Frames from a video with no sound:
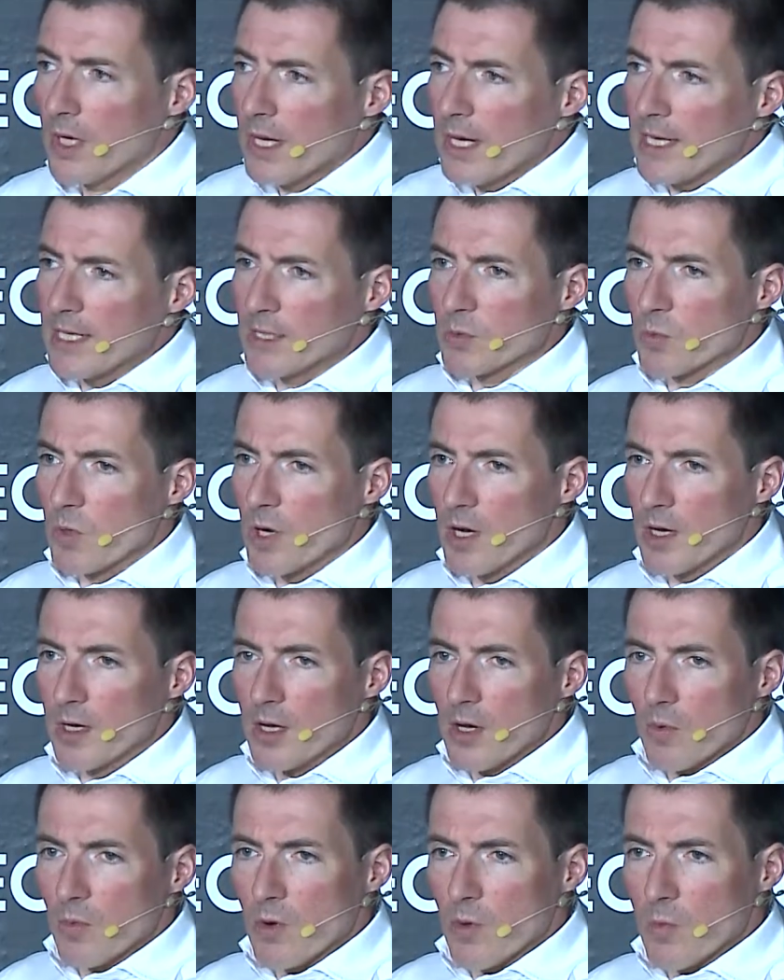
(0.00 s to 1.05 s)
is we're
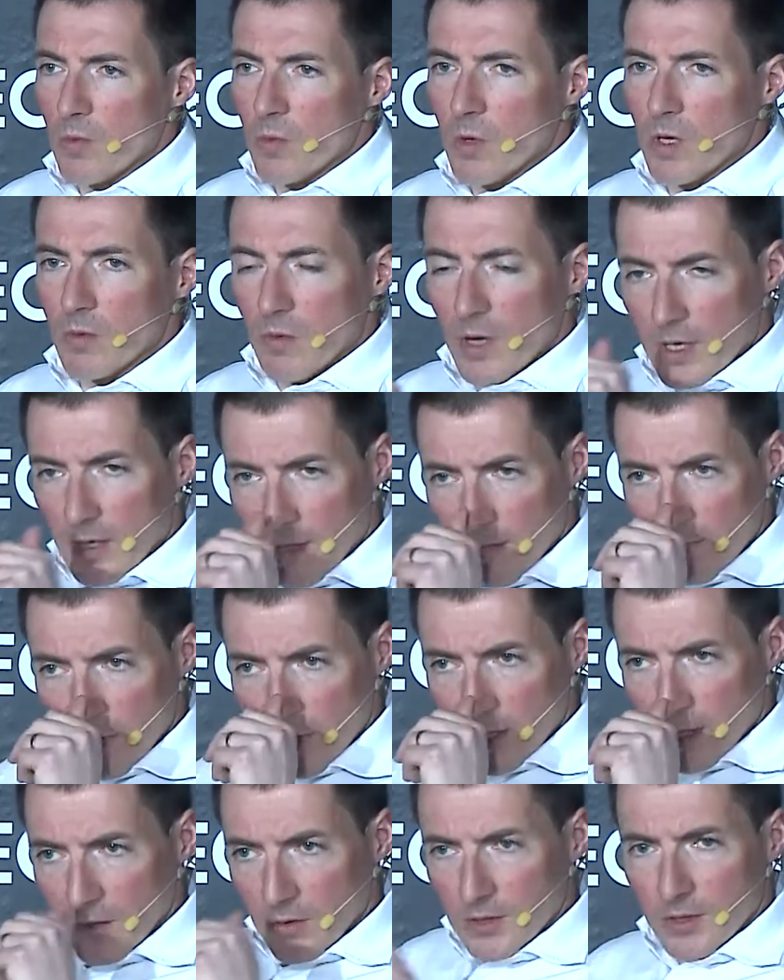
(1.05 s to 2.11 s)
working very
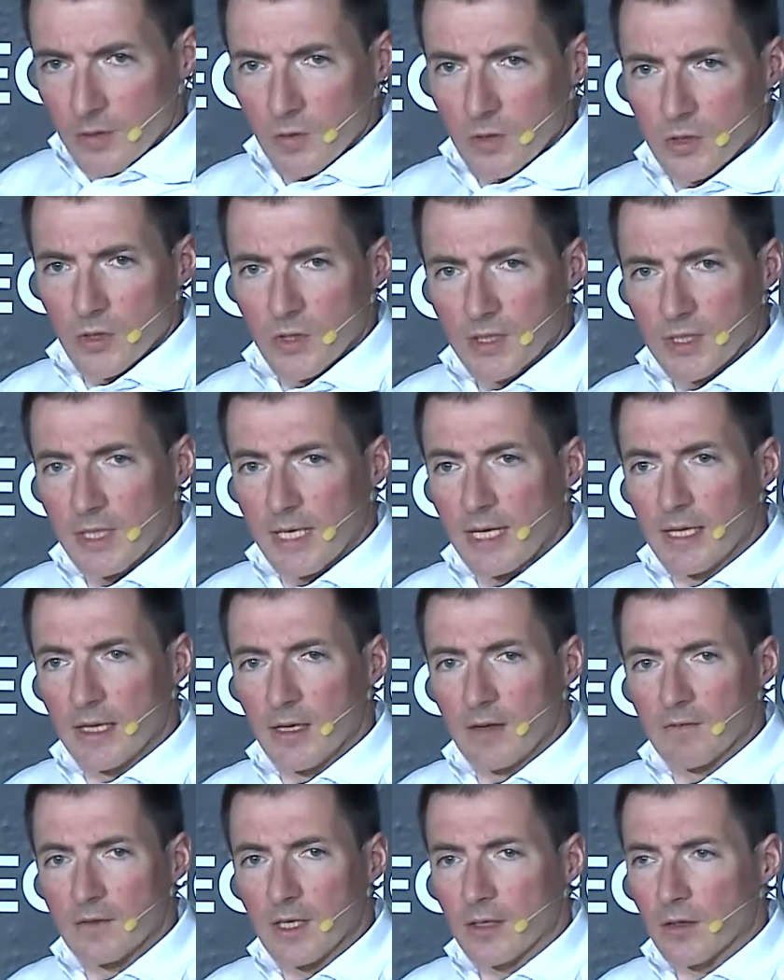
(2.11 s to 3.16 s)
closely with trusted
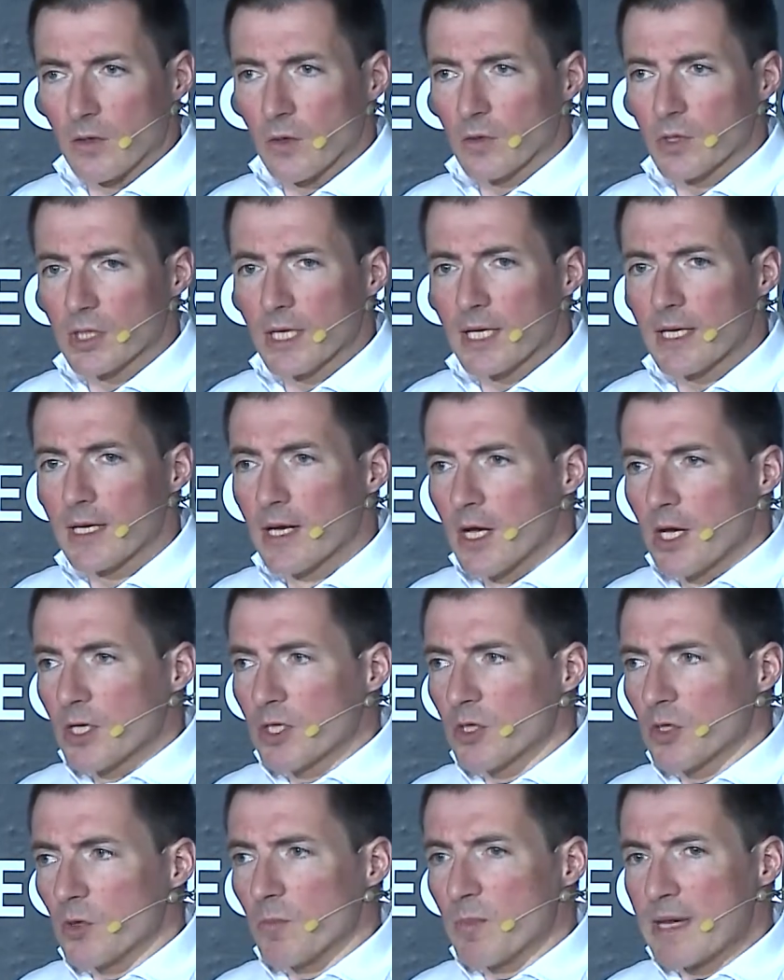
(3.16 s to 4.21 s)
enclave technology
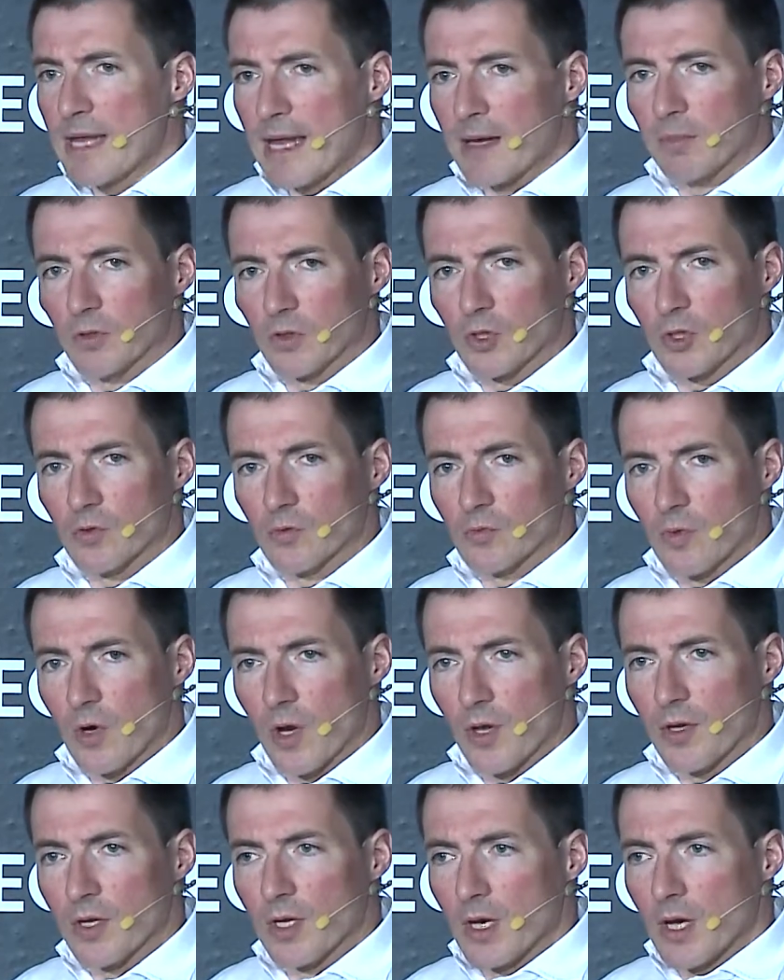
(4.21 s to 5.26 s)
to be able to run